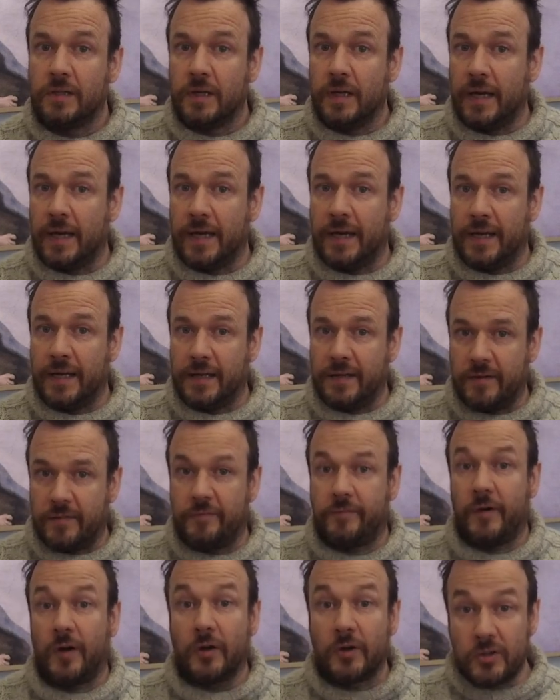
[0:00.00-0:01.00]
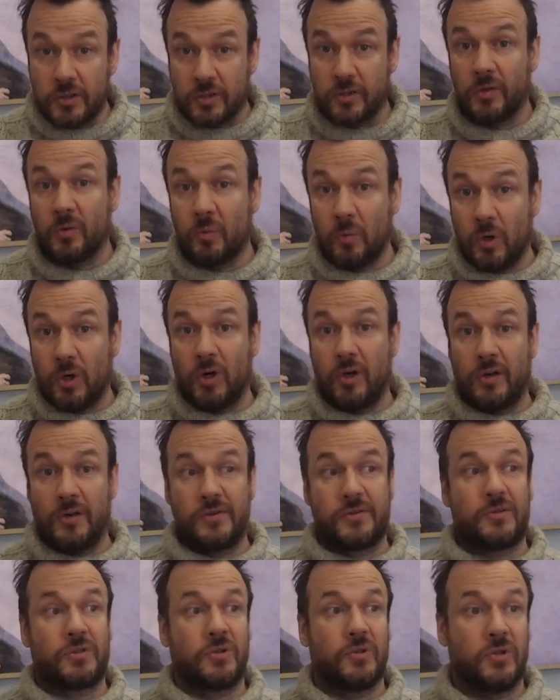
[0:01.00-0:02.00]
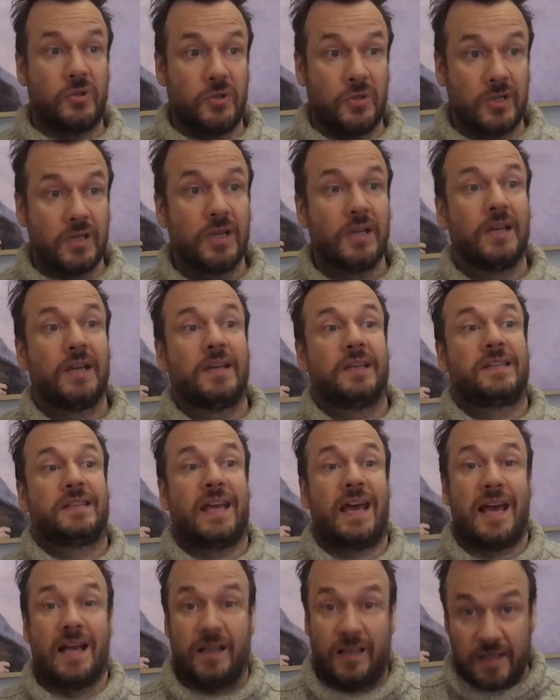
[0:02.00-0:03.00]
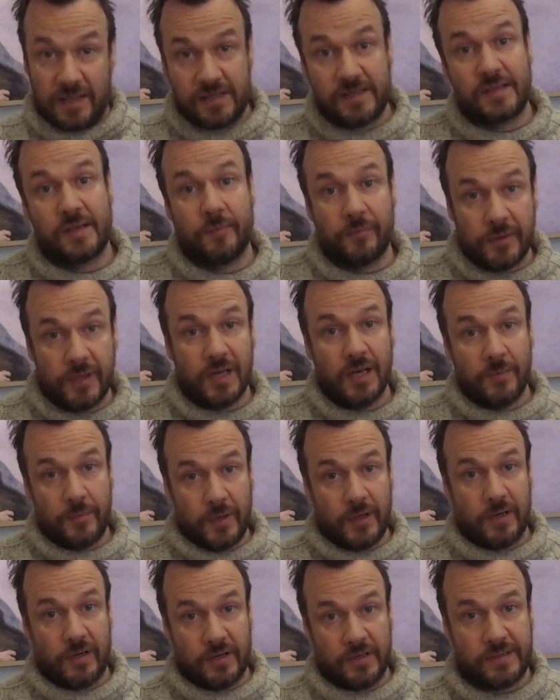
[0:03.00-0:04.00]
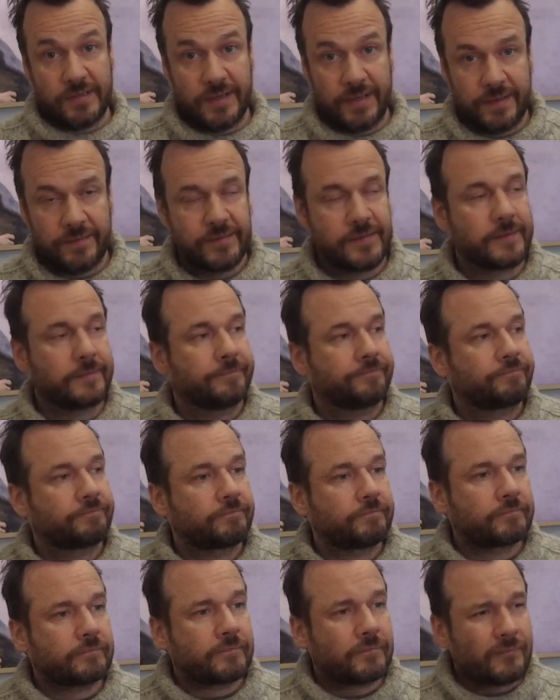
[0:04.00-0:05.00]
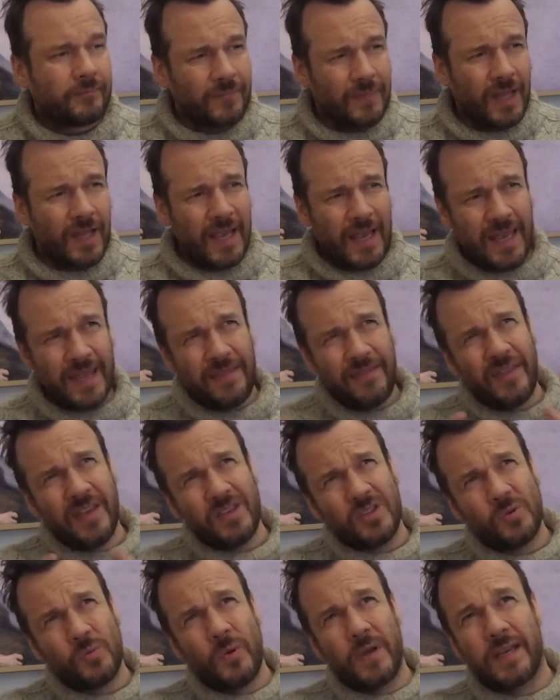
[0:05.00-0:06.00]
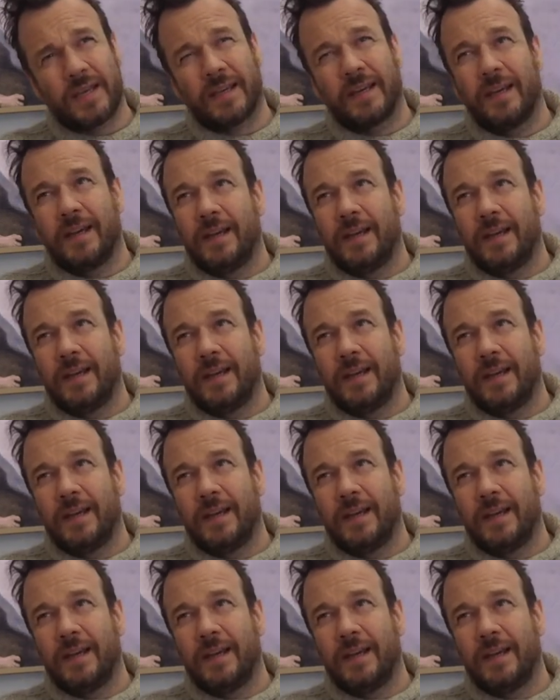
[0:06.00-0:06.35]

and the function was to tell us something about ourselves. In this week,